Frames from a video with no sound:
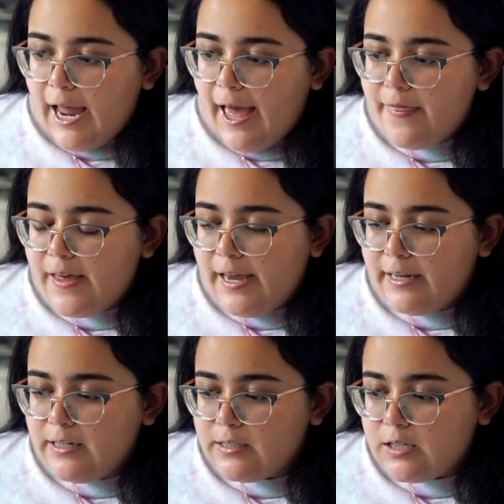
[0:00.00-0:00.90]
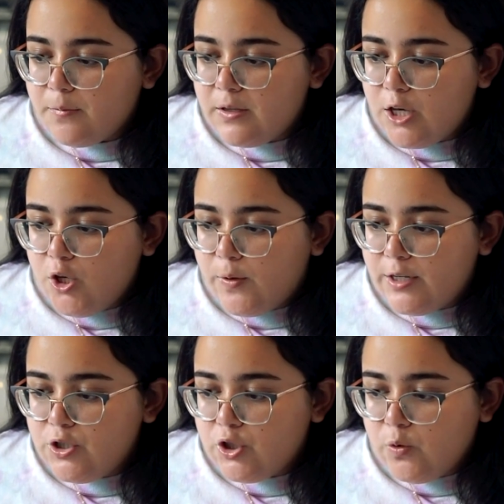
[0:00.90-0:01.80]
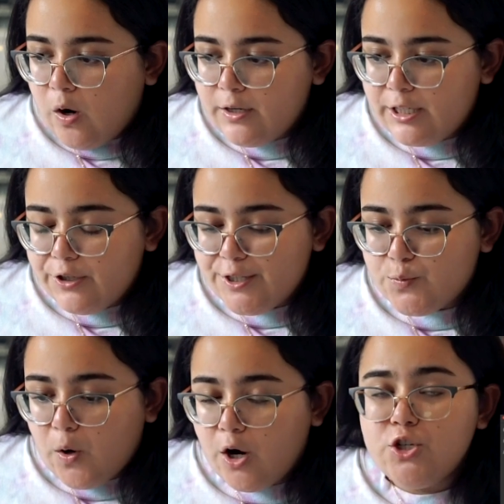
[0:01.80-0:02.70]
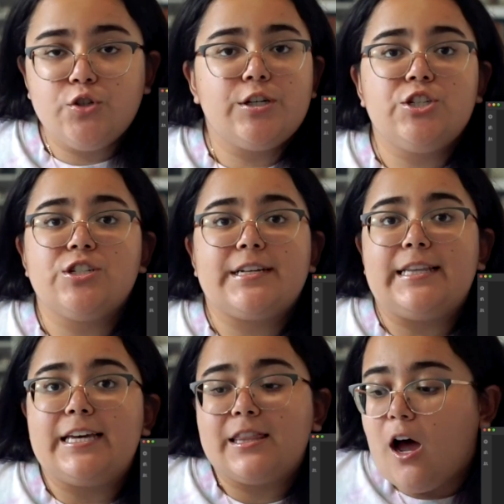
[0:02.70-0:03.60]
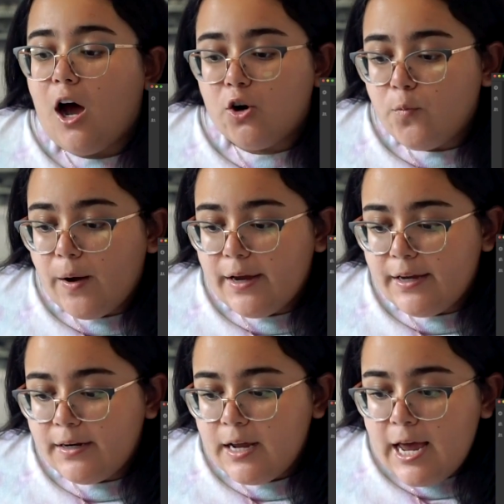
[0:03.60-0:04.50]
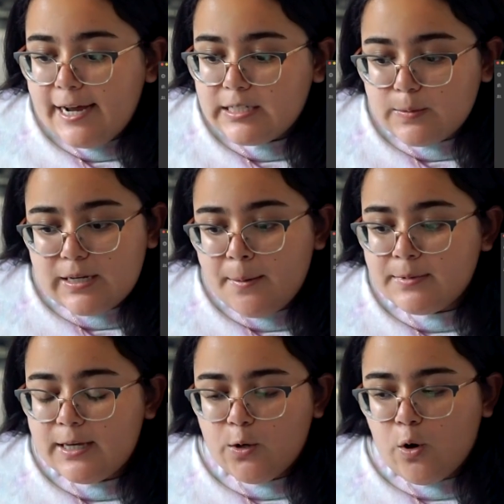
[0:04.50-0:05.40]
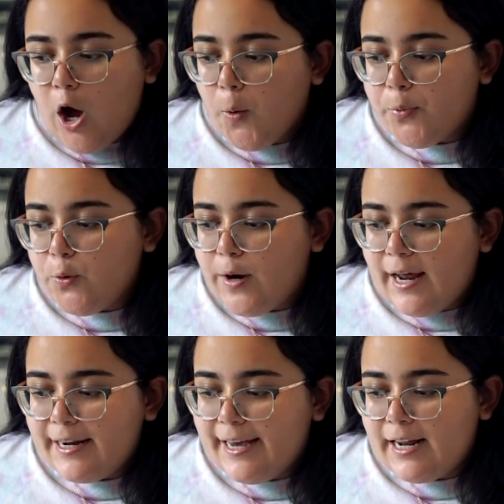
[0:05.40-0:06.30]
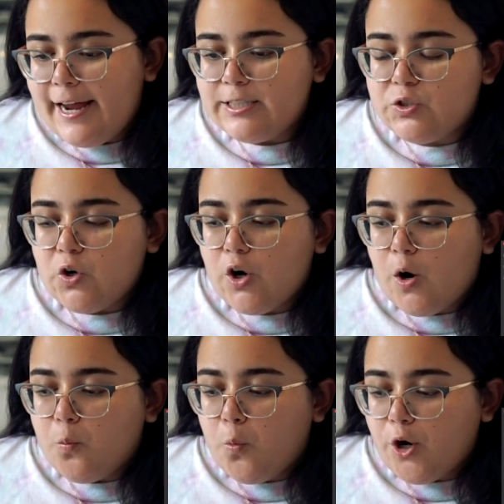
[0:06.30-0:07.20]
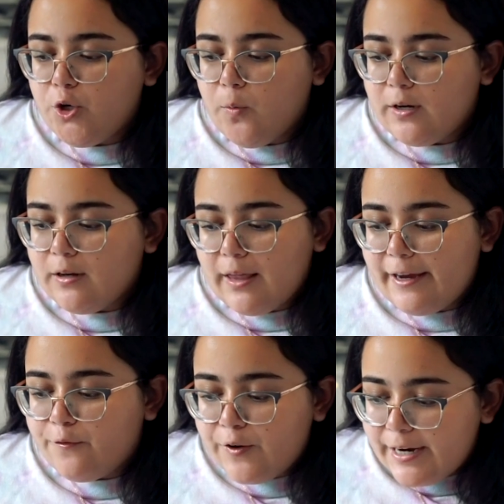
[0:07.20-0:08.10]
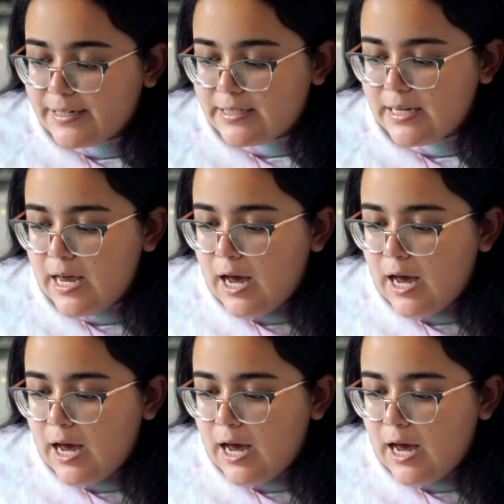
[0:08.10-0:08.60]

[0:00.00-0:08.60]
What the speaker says: And then something that you can do on here as well is you can just click the auto button. Sometimes it'll help you kind of get a head start on what you wanna like fix.